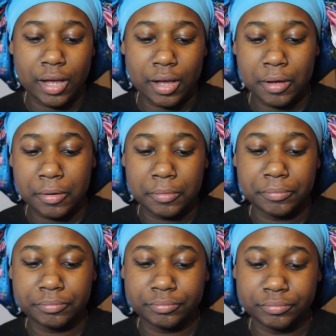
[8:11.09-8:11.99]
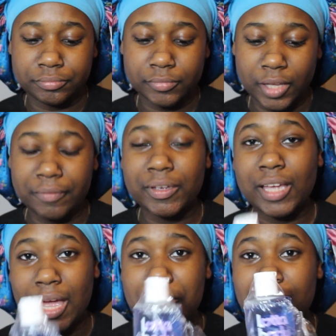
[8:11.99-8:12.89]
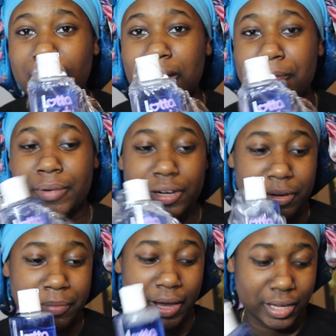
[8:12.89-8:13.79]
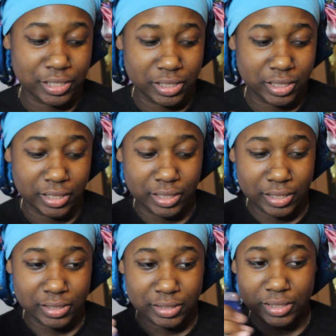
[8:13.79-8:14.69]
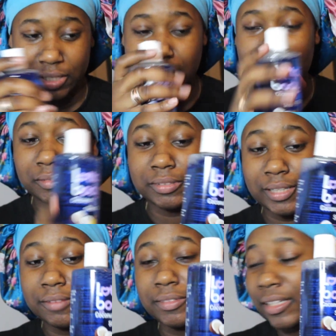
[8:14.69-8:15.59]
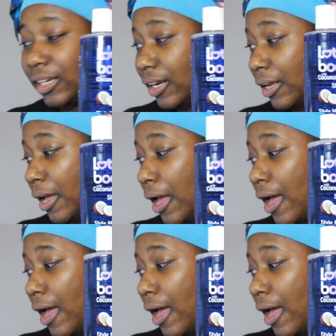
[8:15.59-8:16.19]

Um, if it came in like a bigger packaging than this, then I would definitely get it.